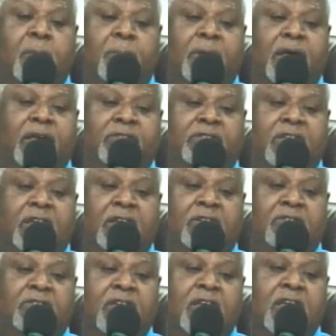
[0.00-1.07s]

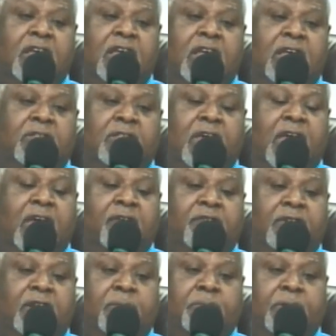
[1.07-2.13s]
blessings in the
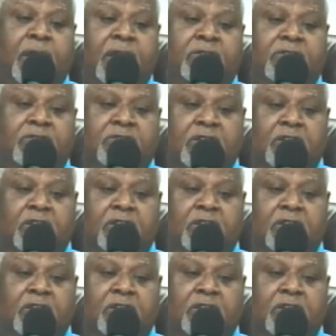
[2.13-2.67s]
heavenly places in